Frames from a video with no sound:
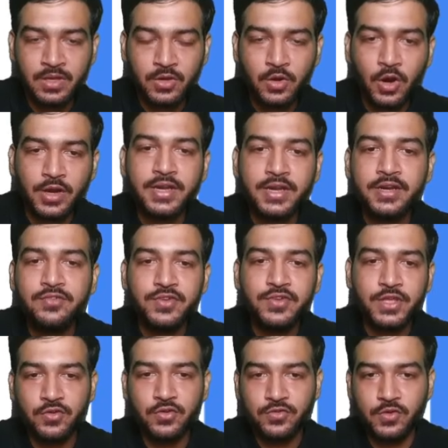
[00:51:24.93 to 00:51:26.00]
content
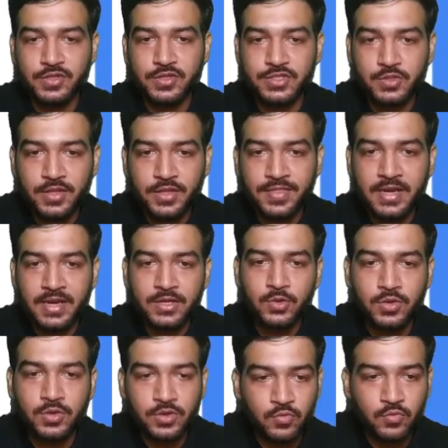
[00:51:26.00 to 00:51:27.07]
free of cost. So on that
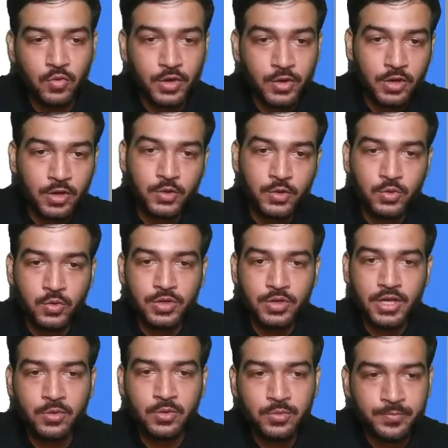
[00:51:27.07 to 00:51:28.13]
note, what all to note
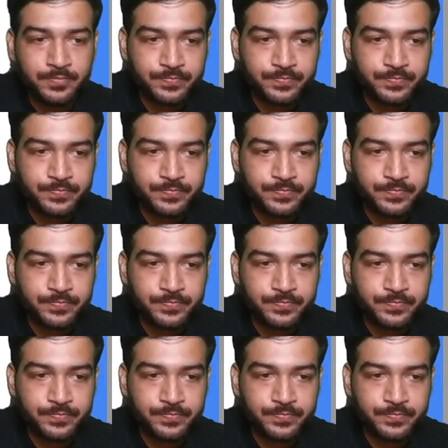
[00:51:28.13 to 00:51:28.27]
down?